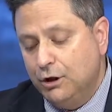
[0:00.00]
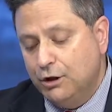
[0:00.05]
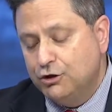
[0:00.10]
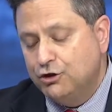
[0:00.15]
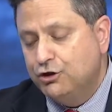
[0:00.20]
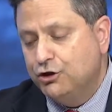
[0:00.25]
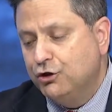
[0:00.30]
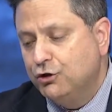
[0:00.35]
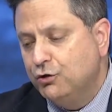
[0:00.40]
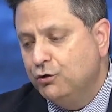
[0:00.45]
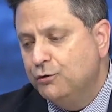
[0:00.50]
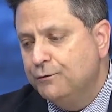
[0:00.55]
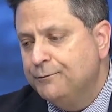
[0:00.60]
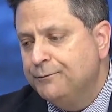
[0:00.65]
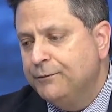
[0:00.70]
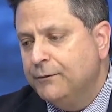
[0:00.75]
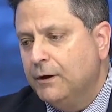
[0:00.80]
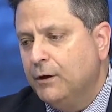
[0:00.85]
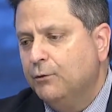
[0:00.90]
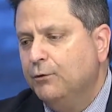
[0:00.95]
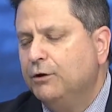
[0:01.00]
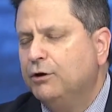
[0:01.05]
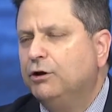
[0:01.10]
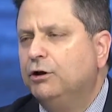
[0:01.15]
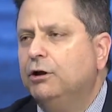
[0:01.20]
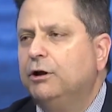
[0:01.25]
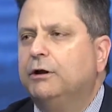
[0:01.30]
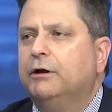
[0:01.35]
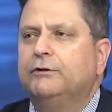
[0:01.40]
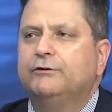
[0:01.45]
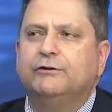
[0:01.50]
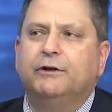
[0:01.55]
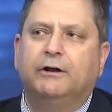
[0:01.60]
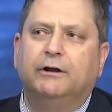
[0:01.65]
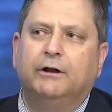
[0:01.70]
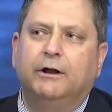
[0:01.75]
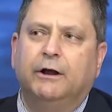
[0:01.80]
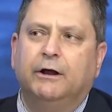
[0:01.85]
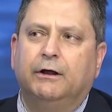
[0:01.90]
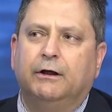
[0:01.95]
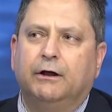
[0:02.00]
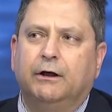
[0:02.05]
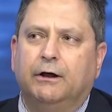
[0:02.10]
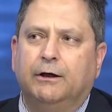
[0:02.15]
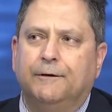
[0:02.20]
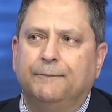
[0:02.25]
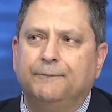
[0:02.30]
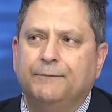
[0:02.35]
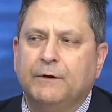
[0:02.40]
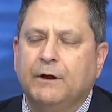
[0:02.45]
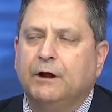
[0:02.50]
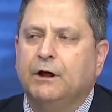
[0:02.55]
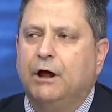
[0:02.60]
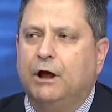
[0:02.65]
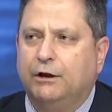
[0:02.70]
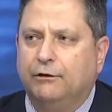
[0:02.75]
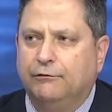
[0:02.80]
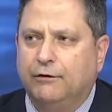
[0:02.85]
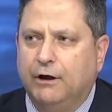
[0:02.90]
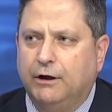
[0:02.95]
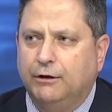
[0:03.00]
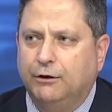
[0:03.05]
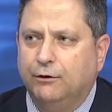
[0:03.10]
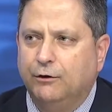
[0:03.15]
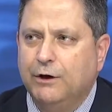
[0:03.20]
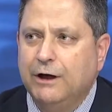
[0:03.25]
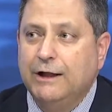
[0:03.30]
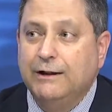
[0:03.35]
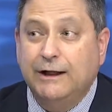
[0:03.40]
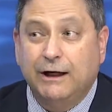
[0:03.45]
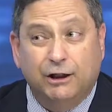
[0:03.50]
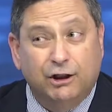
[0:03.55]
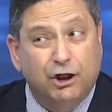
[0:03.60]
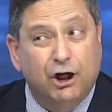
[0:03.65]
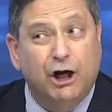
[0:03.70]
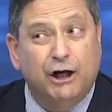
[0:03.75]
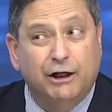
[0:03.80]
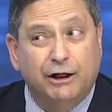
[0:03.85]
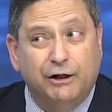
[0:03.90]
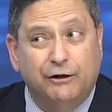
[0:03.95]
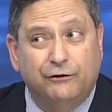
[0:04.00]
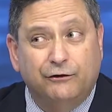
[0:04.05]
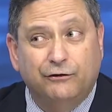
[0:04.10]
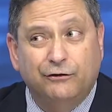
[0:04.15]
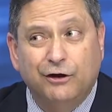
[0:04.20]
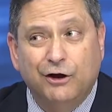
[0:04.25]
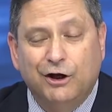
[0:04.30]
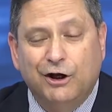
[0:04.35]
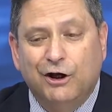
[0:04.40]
Two, we could look at a state like uh, Colorado that cut its,